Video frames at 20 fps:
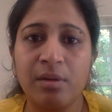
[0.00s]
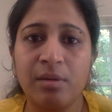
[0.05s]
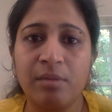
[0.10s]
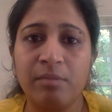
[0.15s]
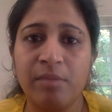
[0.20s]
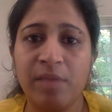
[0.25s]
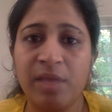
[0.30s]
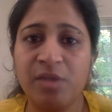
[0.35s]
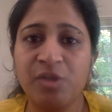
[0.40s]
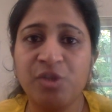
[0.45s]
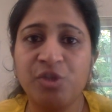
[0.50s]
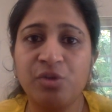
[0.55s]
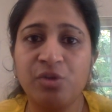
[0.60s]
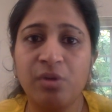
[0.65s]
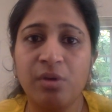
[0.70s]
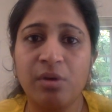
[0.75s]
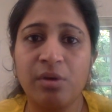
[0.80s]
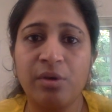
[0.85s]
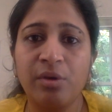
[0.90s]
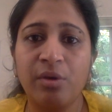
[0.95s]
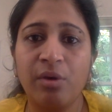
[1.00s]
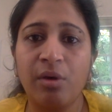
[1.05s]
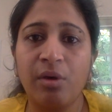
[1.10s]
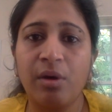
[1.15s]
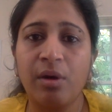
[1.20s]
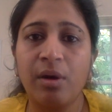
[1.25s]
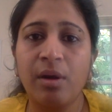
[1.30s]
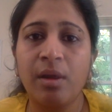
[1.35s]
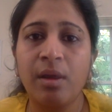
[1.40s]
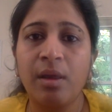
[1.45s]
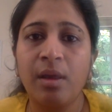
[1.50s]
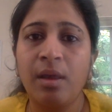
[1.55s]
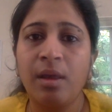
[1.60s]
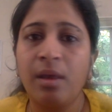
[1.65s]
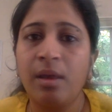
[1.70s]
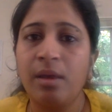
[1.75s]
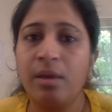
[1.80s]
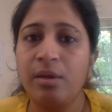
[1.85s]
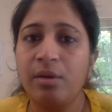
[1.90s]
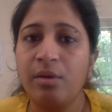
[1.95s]
Make sure your,
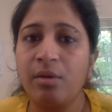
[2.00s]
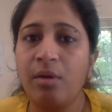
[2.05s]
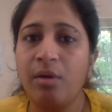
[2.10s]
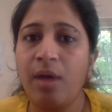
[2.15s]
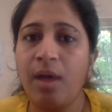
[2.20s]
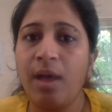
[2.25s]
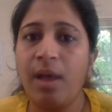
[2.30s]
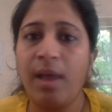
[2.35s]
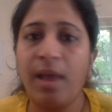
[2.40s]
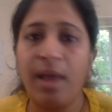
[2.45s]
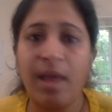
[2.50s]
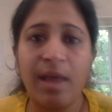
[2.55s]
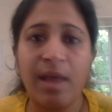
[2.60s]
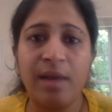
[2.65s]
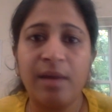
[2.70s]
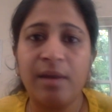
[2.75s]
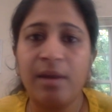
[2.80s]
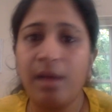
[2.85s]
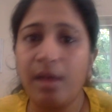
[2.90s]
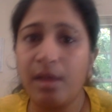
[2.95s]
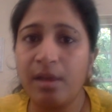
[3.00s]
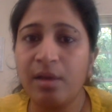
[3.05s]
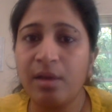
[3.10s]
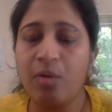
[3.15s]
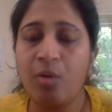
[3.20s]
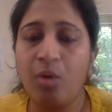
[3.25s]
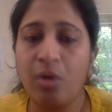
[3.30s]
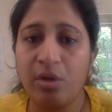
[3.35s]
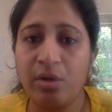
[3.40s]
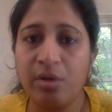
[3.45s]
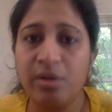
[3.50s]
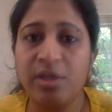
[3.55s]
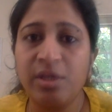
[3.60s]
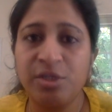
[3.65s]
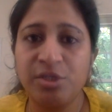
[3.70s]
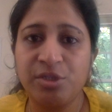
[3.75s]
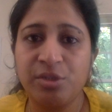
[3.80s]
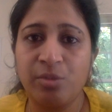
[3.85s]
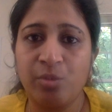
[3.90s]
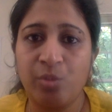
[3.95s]
you know, hand-eye
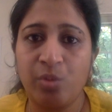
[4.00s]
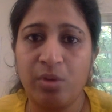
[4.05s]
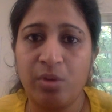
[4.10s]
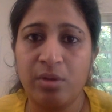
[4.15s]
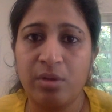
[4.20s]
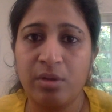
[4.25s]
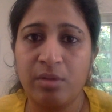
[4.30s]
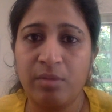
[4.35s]
coordination works.